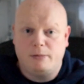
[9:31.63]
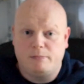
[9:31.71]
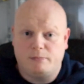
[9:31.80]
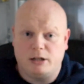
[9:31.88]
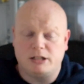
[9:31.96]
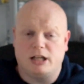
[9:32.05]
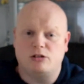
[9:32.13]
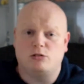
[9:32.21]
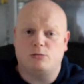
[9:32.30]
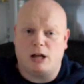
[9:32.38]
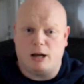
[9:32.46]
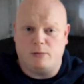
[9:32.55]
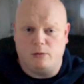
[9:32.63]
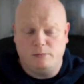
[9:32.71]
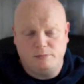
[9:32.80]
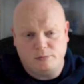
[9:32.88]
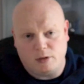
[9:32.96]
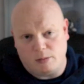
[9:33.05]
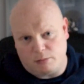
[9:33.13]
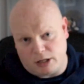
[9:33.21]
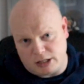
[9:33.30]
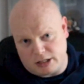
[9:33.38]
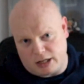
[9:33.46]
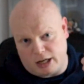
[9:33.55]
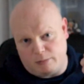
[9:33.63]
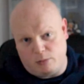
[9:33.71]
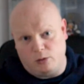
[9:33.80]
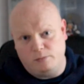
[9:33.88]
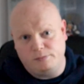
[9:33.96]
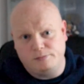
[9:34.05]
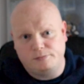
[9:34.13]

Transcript: Press that subscribe button, press the like button,